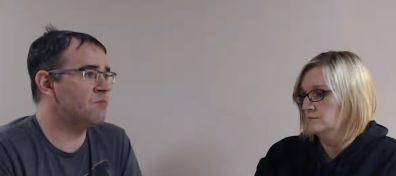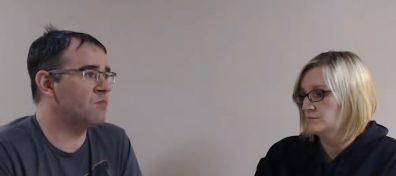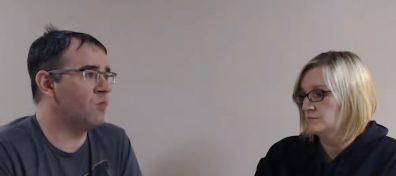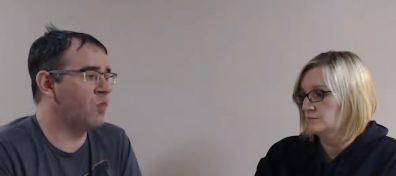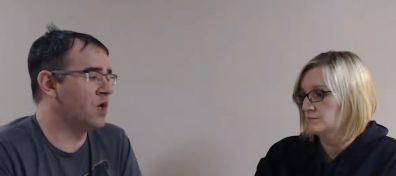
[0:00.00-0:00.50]

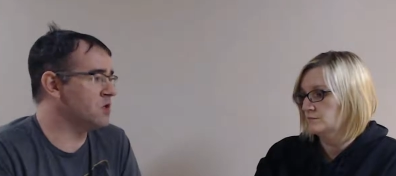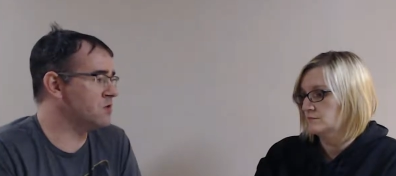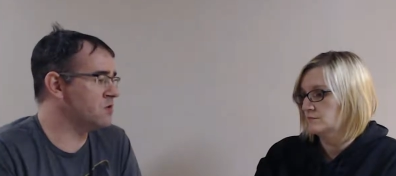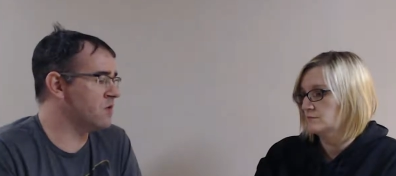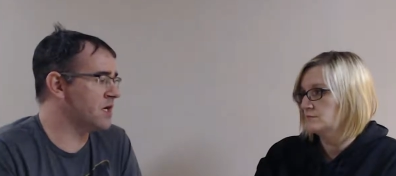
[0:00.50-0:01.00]
Speaker 1: what
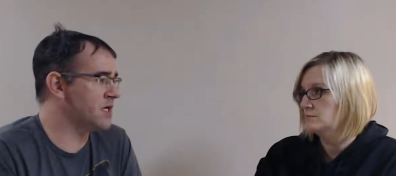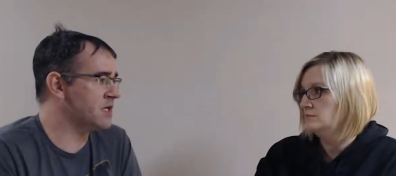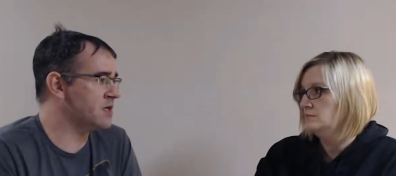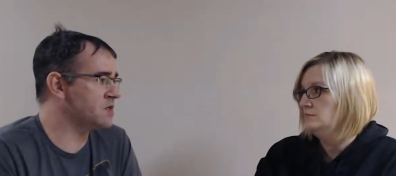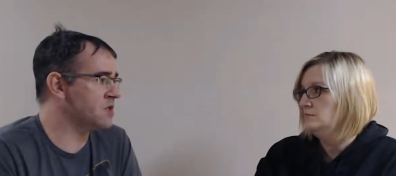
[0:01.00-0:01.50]
Luke
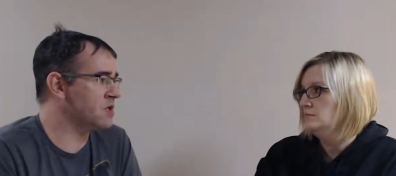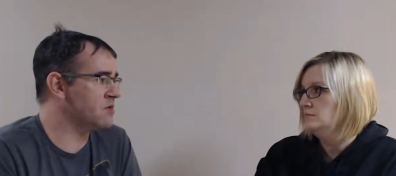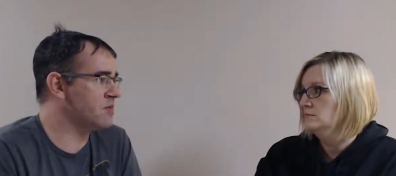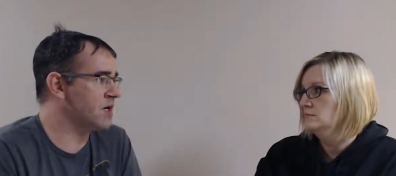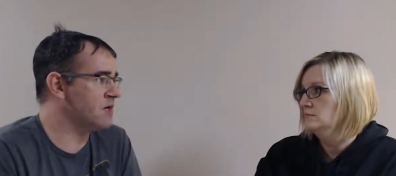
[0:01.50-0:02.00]
wanted. It was all
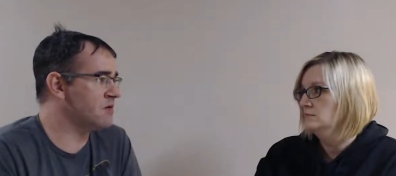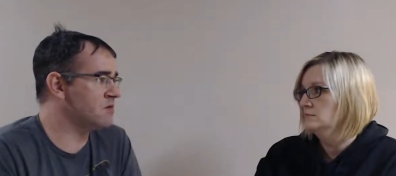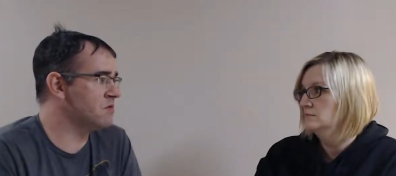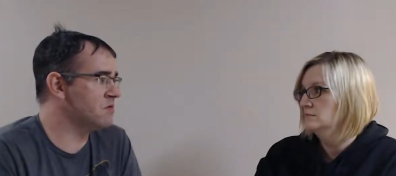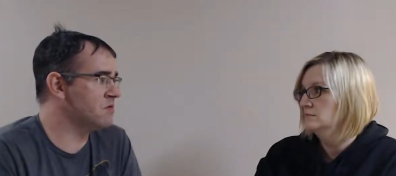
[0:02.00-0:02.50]

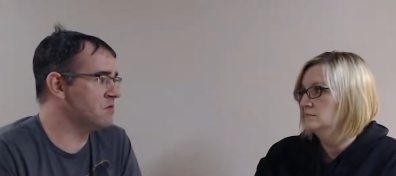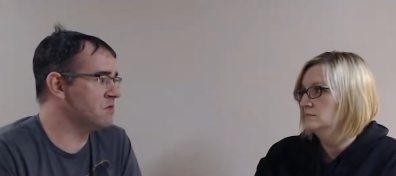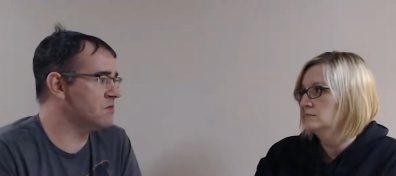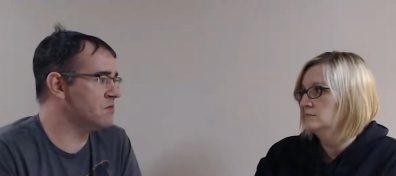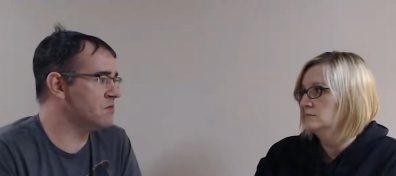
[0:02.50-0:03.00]
about
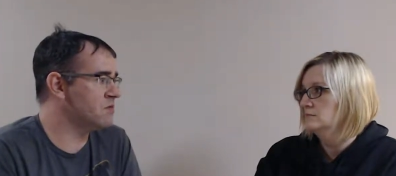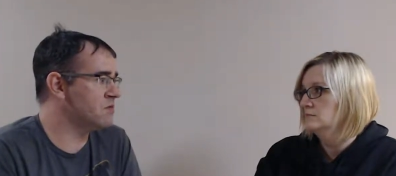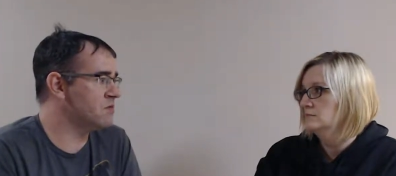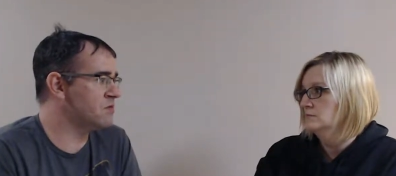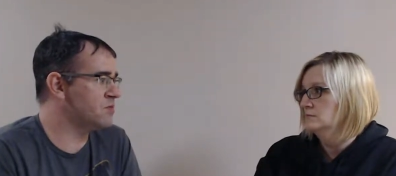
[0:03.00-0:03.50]

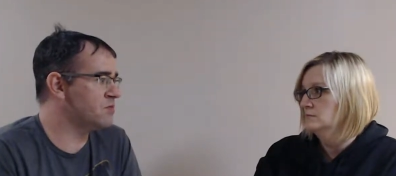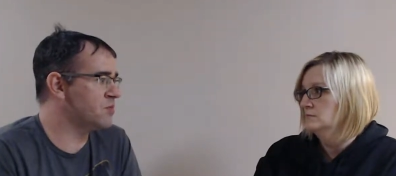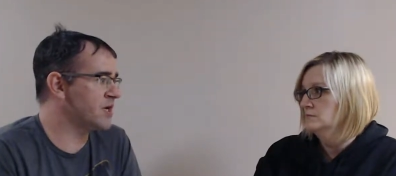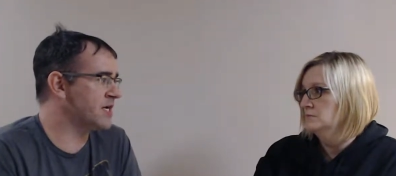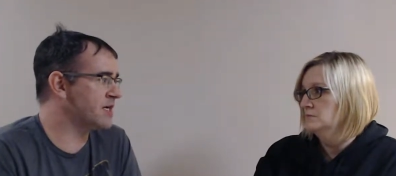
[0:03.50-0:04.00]

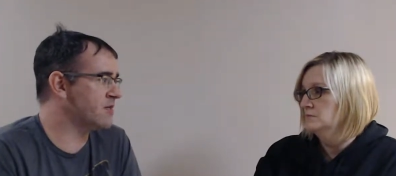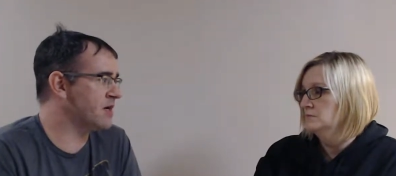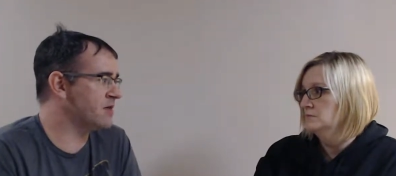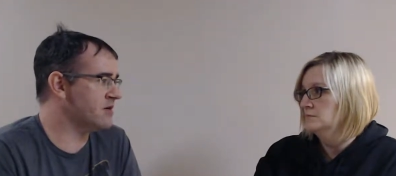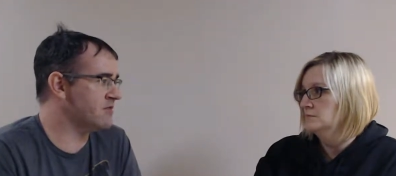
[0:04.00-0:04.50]
freeing him
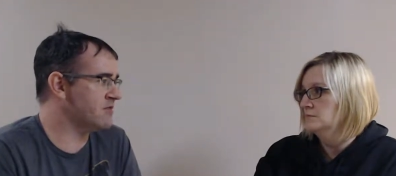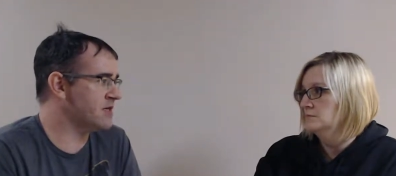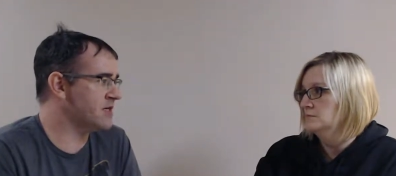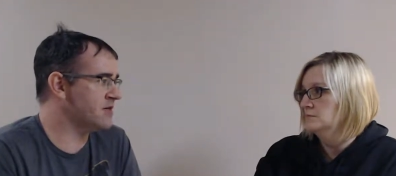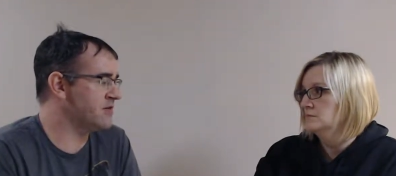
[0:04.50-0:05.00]
out of
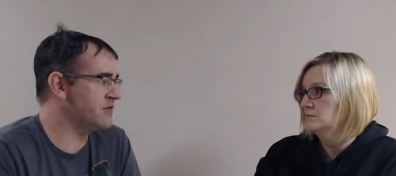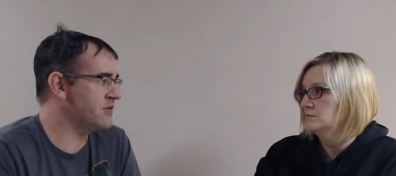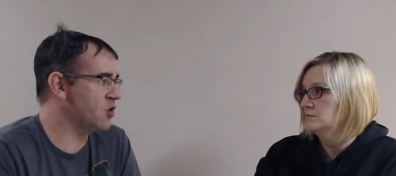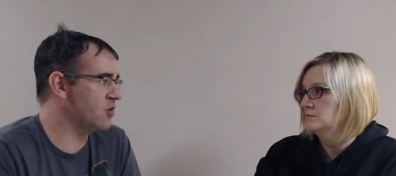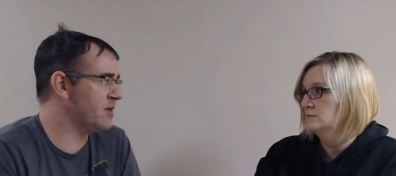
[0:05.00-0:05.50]
his
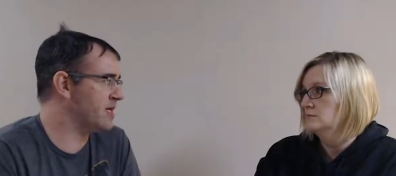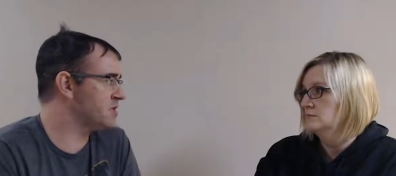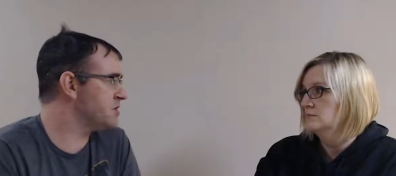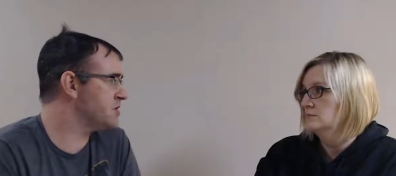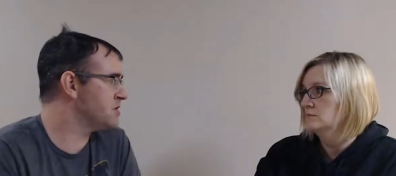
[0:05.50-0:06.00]

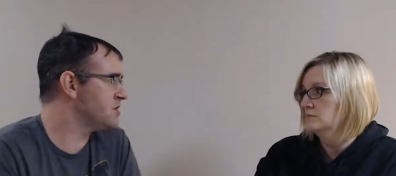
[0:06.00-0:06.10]
hermitage,